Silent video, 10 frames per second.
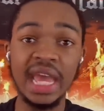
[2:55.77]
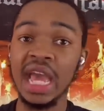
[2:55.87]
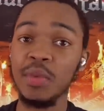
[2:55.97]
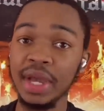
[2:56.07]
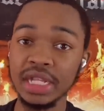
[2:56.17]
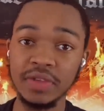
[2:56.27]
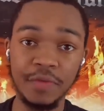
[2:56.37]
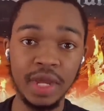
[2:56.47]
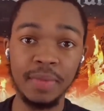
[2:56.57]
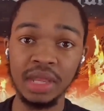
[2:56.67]
and we got to free
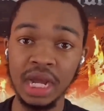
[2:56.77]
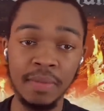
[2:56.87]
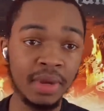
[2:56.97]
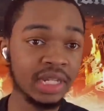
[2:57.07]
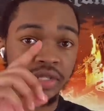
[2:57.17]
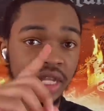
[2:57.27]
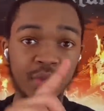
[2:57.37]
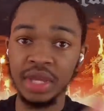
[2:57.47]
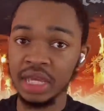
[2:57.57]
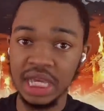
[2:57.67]
up a lot of money so that we
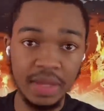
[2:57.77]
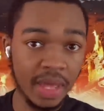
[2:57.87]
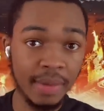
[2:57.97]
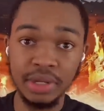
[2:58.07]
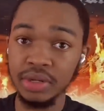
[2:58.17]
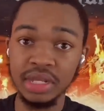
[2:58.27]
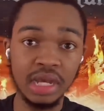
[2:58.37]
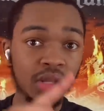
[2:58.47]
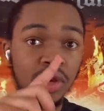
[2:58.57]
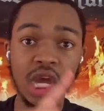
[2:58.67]
can keep Hamidou
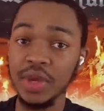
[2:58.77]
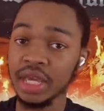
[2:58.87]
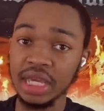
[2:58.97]
Diallo, we can